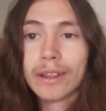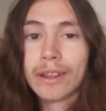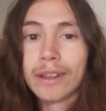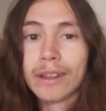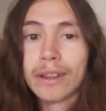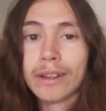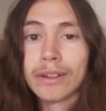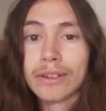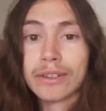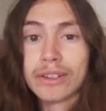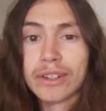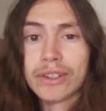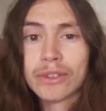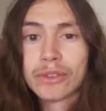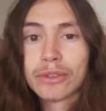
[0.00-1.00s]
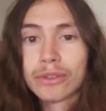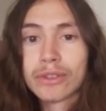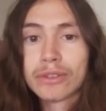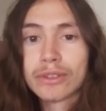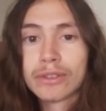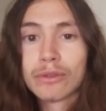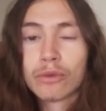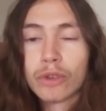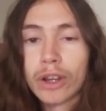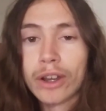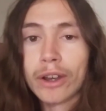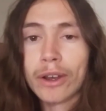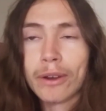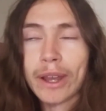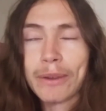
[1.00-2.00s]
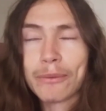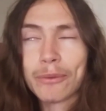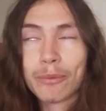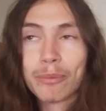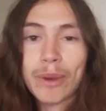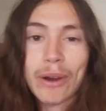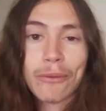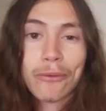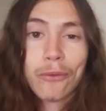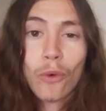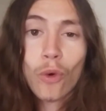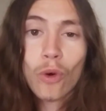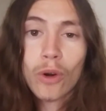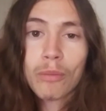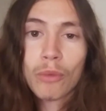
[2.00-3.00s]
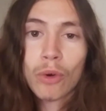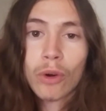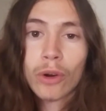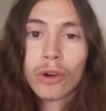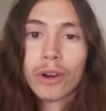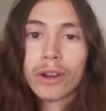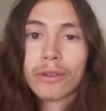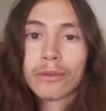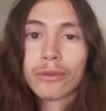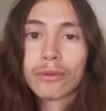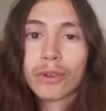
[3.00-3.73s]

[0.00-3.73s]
And this, uh, I have about four more